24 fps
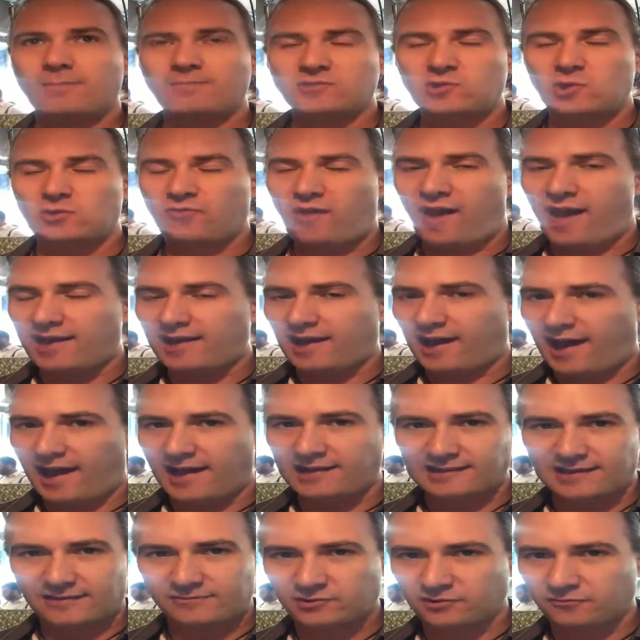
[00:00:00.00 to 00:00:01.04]
you've had a
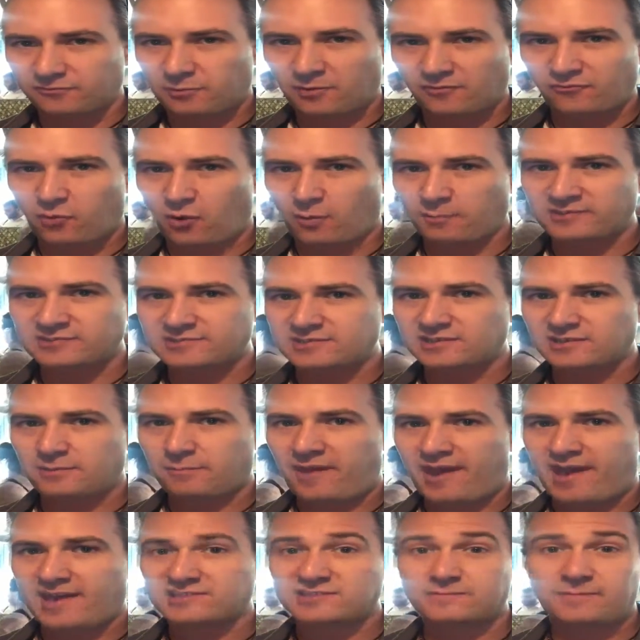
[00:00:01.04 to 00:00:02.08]
high level of performance in the
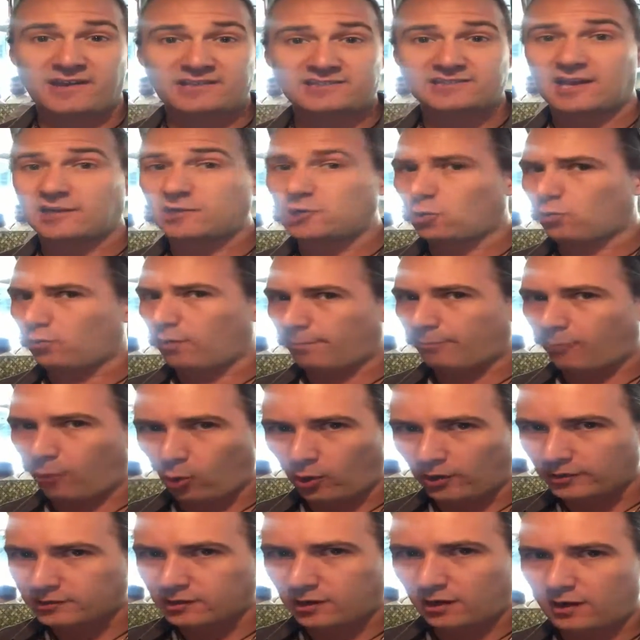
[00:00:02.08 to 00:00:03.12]
past based on your
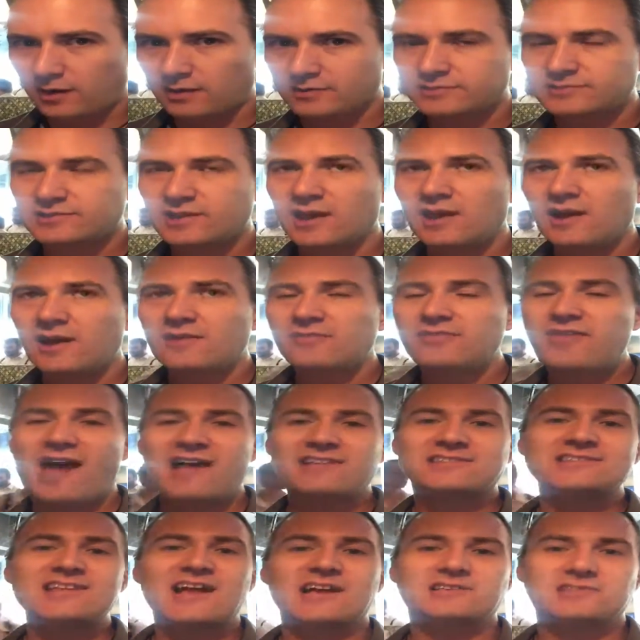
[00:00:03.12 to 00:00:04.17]
report cards,
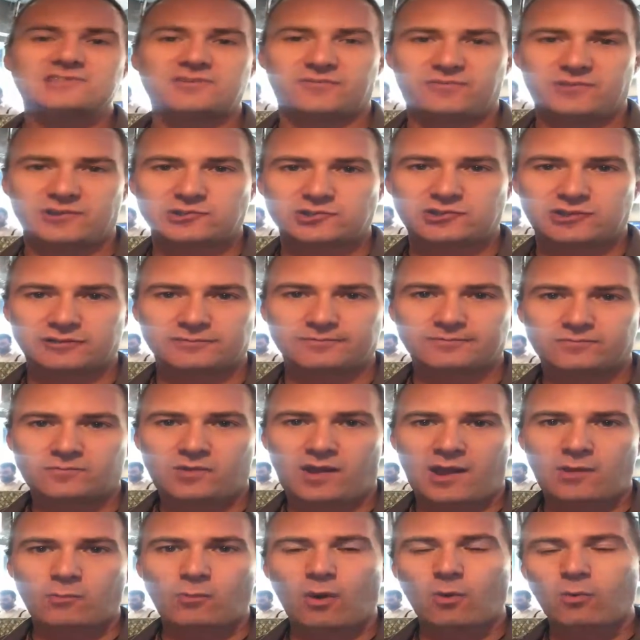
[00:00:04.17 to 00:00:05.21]
that's not sufficient,
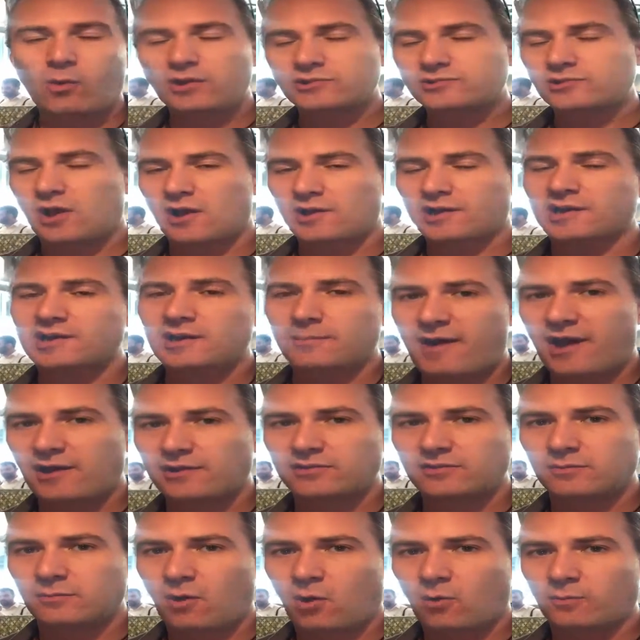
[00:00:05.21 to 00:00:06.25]
right? What we're talking about
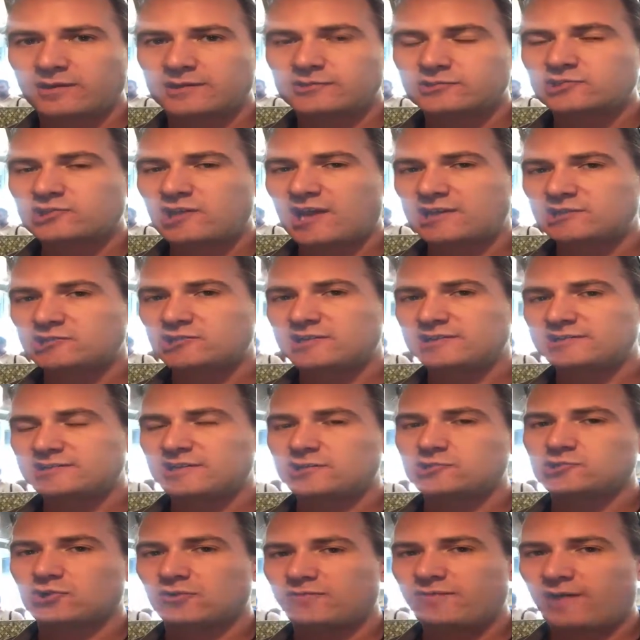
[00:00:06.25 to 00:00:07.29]
at the moment is changing teacher